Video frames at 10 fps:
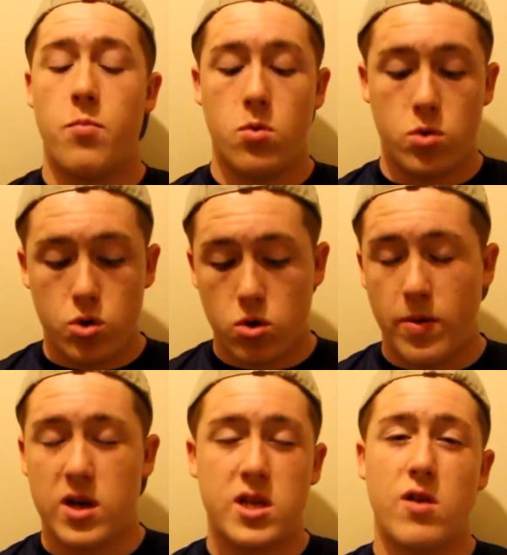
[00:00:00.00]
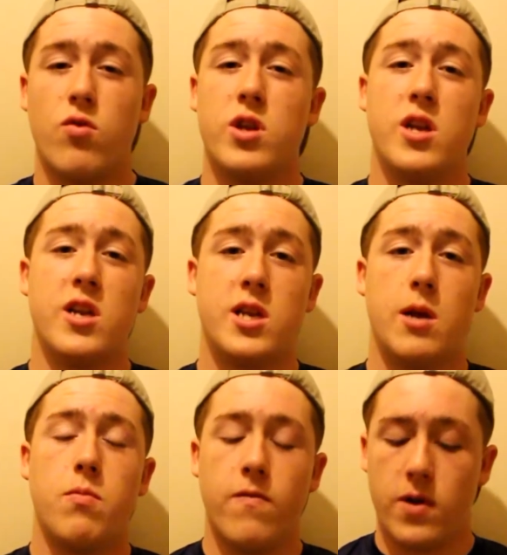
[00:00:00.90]
But we'll talk about steroids in a
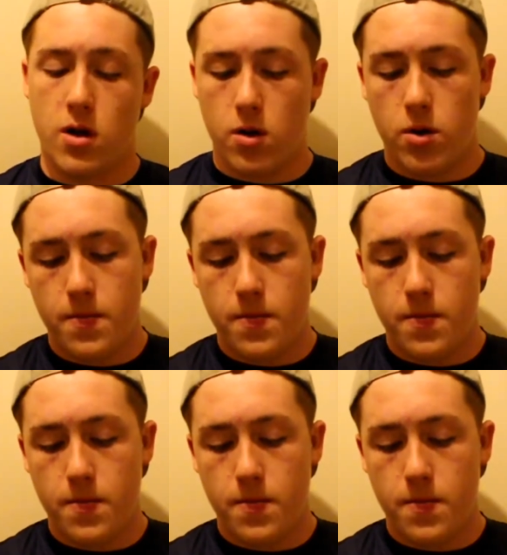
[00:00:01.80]
separate video.